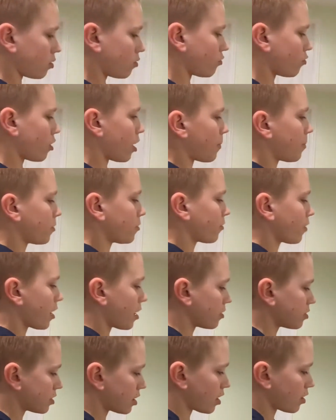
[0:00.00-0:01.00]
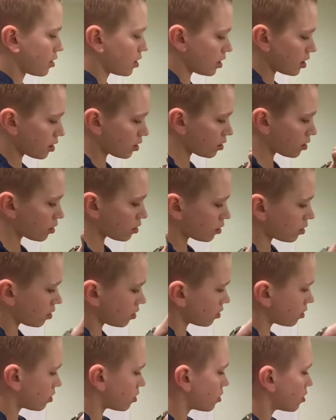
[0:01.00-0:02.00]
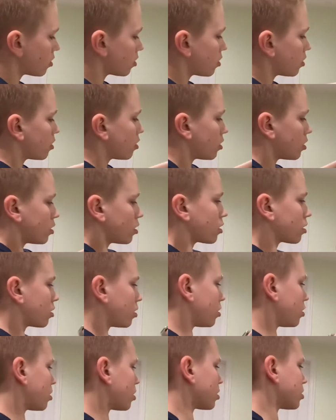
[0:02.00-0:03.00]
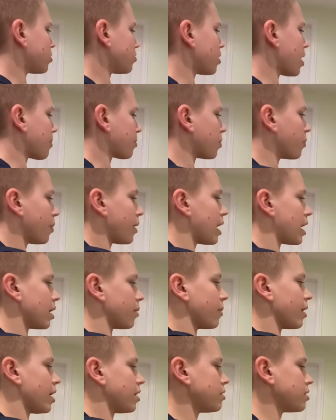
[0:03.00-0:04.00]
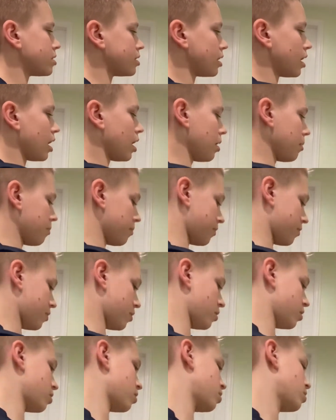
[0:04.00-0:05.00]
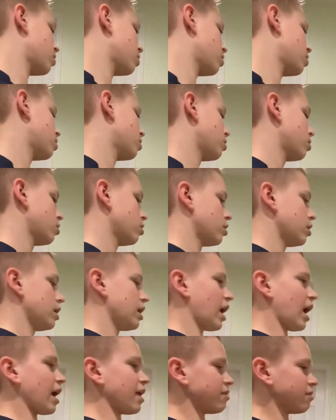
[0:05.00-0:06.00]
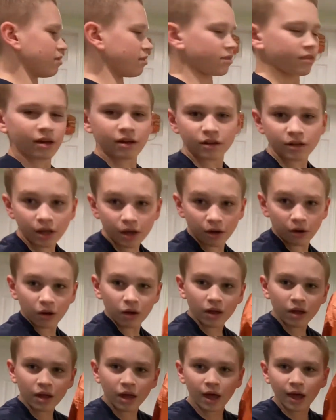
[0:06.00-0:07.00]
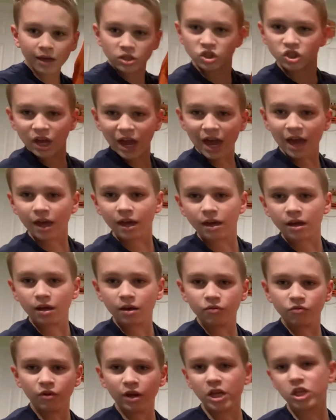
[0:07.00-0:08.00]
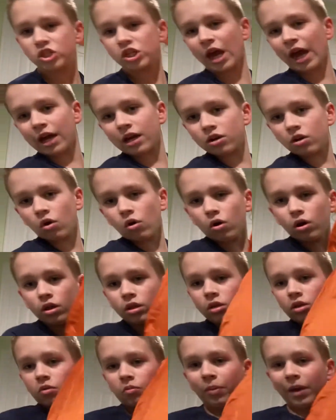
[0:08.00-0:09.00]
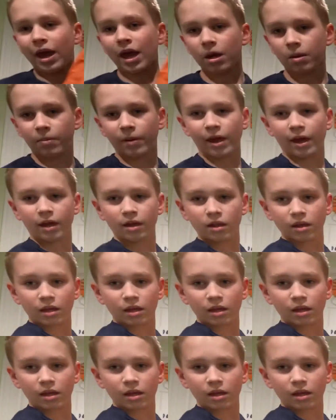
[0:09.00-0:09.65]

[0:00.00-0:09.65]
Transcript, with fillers: Wrap it around down here. to wrap the bottom and the top. And there you go, a, jet, a rain jacket on your backpack.